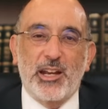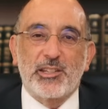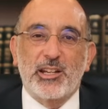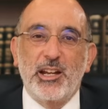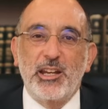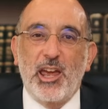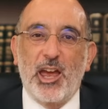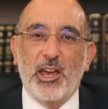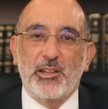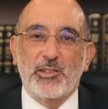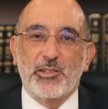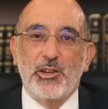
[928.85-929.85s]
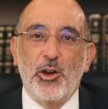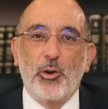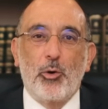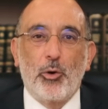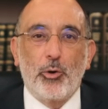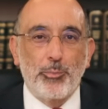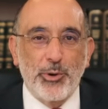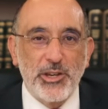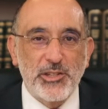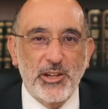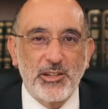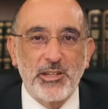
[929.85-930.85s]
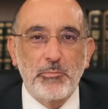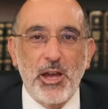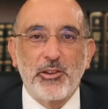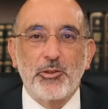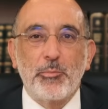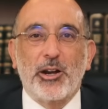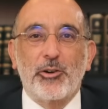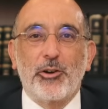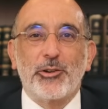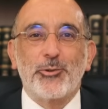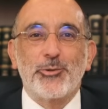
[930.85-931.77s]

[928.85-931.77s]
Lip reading: has clean hands," or President Emmanuel Macron,